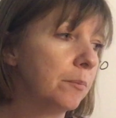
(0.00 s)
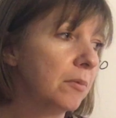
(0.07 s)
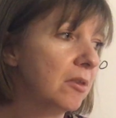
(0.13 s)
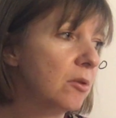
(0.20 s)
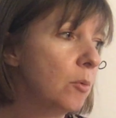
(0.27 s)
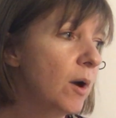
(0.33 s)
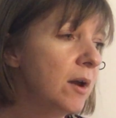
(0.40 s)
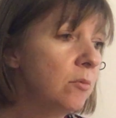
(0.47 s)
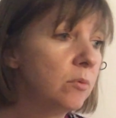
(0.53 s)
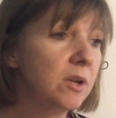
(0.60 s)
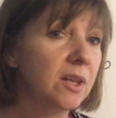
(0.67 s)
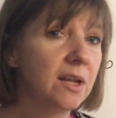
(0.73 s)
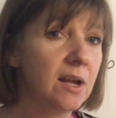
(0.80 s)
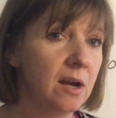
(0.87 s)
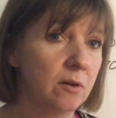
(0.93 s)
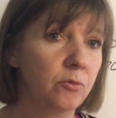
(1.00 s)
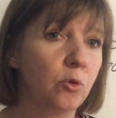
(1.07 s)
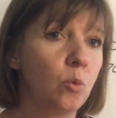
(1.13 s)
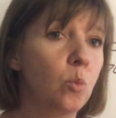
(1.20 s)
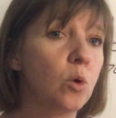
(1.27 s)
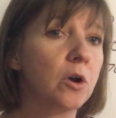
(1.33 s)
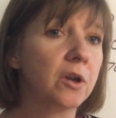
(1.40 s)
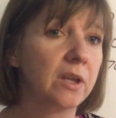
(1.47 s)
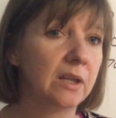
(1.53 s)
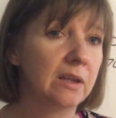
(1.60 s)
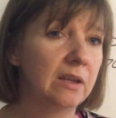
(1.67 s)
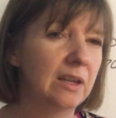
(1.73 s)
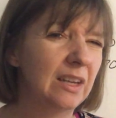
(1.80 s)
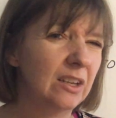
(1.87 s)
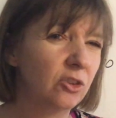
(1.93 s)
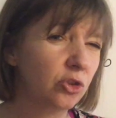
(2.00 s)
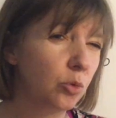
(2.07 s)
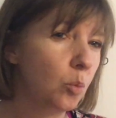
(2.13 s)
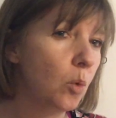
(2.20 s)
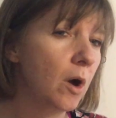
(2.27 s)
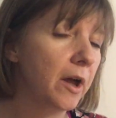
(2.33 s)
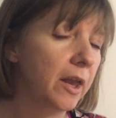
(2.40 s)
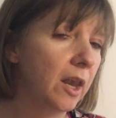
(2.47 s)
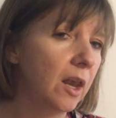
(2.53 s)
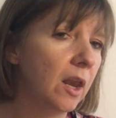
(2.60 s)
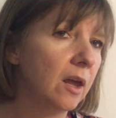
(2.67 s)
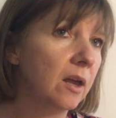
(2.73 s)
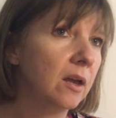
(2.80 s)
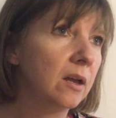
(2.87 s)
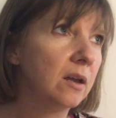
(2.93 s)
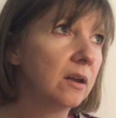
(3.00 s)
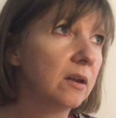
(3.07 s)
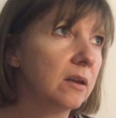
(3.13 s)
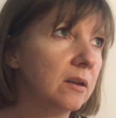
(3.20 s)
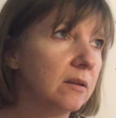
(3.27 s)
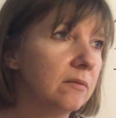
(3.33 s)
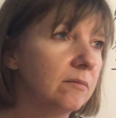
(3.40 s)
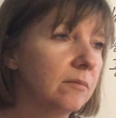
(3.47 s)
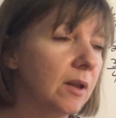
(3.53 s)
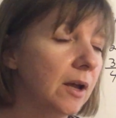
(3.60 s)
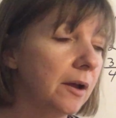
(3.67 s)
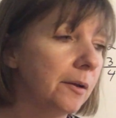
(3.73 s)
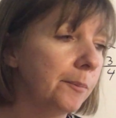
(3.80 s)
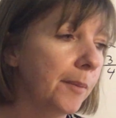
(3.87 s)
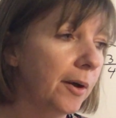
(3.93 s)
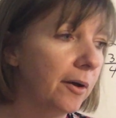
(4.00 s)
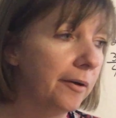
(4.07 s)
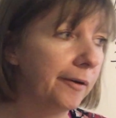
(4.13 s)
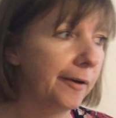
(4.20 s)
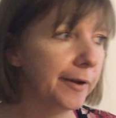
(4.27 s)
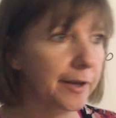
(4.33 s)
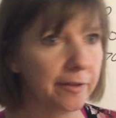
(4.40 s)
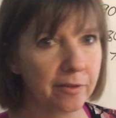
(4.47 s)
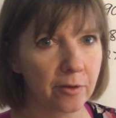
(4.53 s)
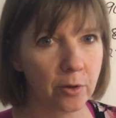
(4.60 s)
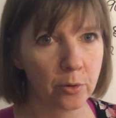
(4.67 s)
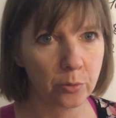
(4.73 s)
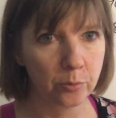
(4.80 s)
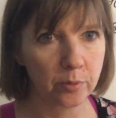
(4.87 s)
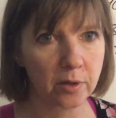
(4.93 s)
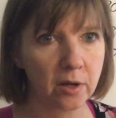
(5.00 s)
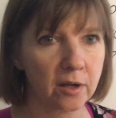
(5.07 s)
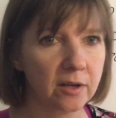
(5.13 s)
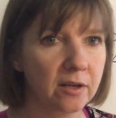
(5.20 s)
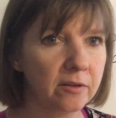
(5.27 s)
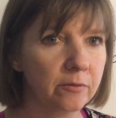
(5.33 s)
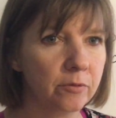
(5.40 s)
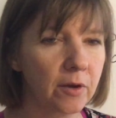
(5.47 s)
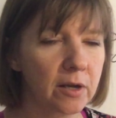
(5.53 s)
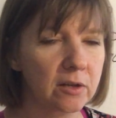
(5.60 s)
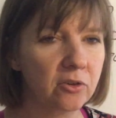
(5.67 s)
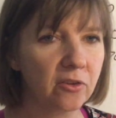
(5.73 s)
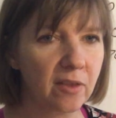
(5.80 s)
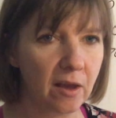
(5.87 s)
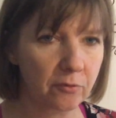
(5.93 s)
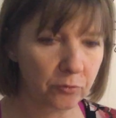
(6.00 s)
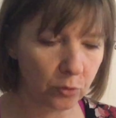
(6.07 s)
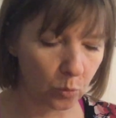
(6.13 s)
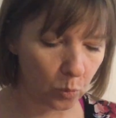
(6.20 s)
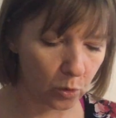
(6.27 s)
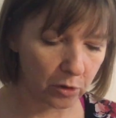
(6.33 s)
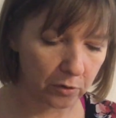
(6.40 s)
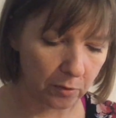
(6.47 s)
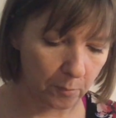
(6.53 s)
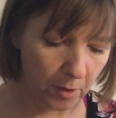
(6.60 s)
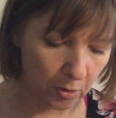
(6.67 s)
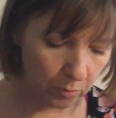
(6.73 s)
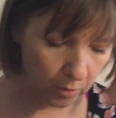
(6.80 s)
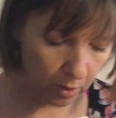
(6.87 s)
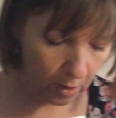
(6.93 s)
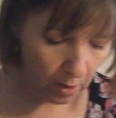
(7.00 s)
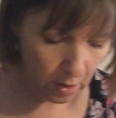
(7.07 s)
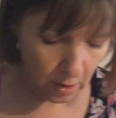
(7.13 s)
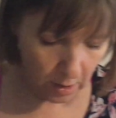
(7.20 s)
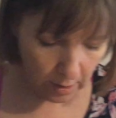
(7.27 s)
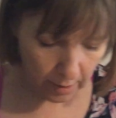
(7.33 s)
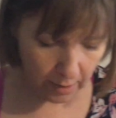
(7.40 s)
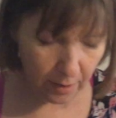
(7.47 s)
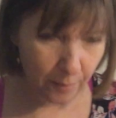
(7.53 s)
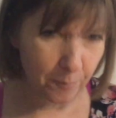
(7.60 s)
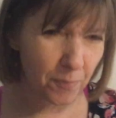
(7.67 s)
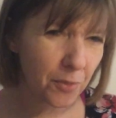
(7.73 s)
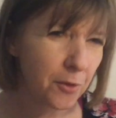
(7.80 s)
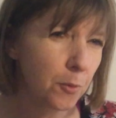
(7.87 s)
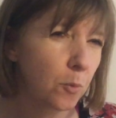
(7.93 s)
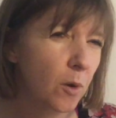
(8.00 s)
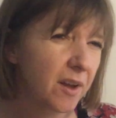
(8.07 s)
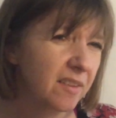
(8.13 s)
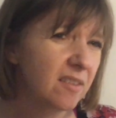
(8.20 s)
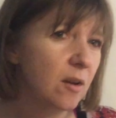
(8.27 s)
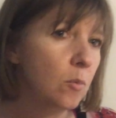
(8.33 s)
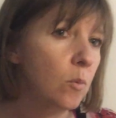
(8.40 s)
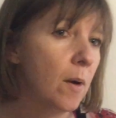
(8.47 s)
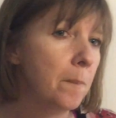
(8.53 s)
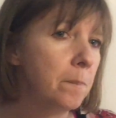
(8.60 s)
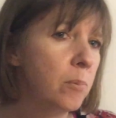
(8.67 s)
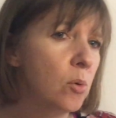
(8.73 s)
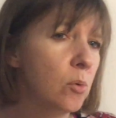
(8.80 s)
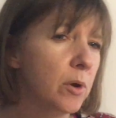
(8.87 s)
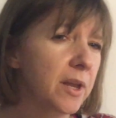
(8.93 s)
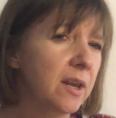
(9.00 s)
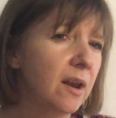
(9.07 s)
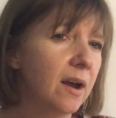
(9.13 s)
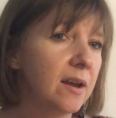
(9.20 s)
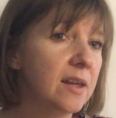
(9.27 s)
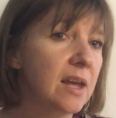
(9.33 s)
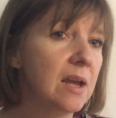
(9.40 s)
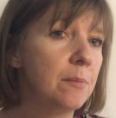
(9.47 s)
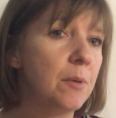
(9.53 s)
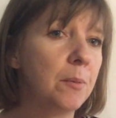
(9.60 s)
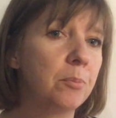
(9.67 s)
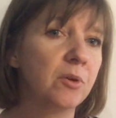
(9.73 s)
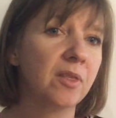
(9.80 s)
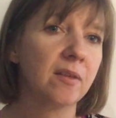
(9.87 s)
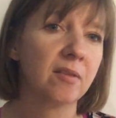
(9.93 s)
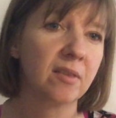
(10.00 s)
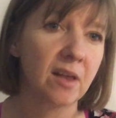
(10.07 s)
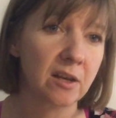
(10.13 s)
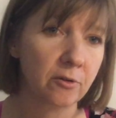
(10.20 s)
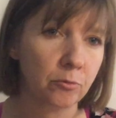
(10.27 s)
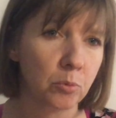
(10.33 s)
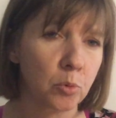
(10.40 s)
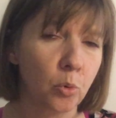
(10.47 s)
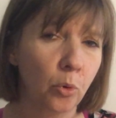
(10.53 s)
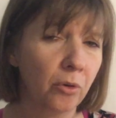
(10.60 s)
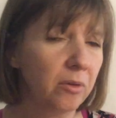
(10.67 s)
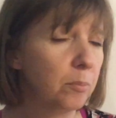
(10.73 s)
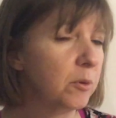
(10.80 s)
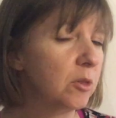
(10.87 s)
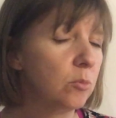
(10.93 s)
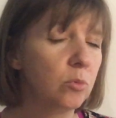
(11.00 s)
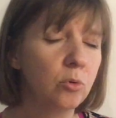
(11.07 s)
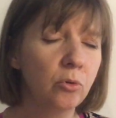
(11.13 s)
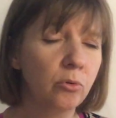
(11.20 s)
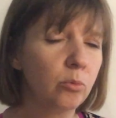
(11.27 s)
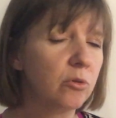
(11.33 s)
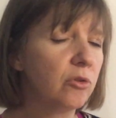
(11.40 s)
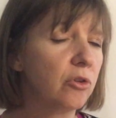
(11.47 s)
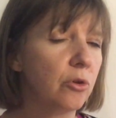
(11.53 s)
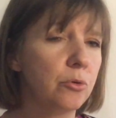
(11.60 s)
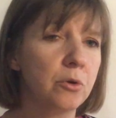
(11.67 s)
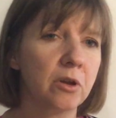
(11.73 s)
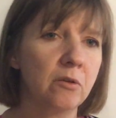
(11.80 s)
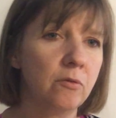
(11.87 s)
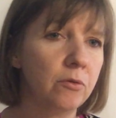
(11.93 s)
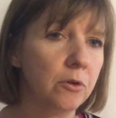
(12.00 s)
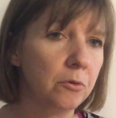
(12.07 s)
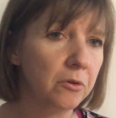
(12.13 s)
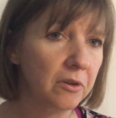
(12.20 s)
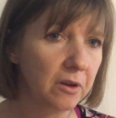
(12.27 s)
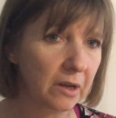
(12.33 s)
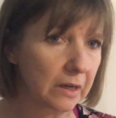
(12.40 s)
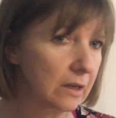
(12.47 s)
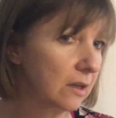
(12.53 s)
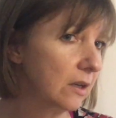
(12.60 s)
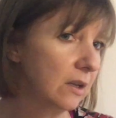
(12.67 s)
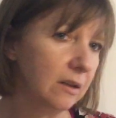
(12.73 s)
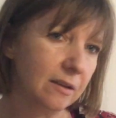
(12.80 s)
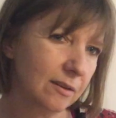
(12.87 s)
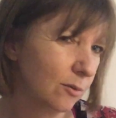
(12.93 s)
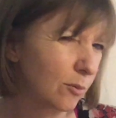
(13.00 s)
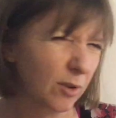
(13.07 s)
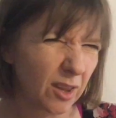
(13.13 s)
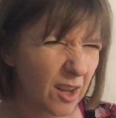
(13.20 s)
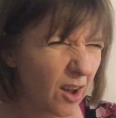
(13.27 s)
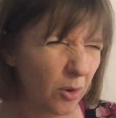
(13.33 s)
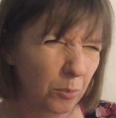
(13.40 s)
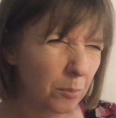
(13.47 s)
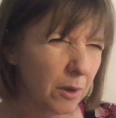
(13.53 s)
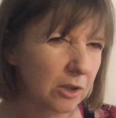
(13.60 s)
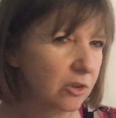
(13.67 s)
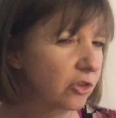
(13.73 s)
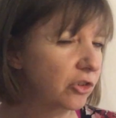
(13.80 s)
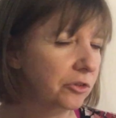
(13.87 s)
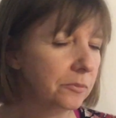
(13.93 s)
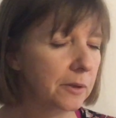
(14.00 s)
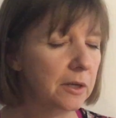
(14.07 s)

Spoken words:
So I really have to work each one on its own, kind of. I just have to work them out. There was at one point I came up with a set of rules, but the rules were so confusing, it didn't really help much.